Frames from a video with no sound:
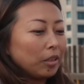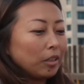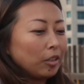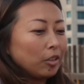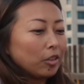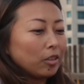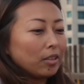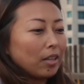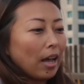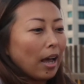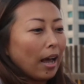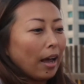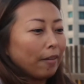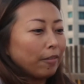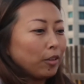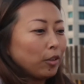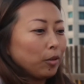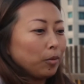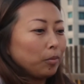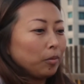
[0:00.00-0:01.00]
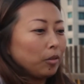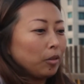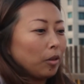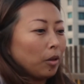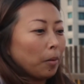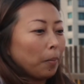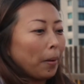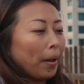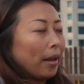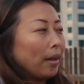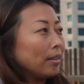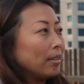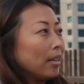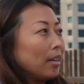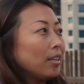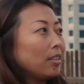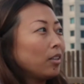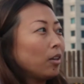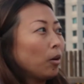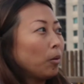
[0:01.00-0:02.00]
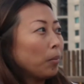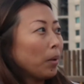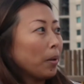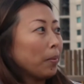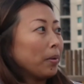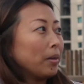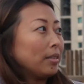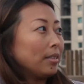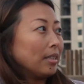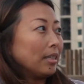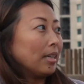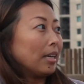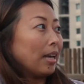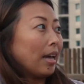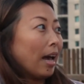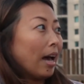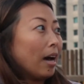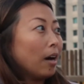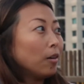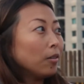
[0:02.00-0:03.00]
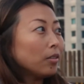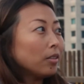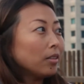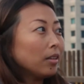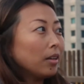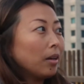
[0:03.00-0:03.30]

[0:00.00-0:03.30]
you just have to, you know, pay attention or maybe seek it out,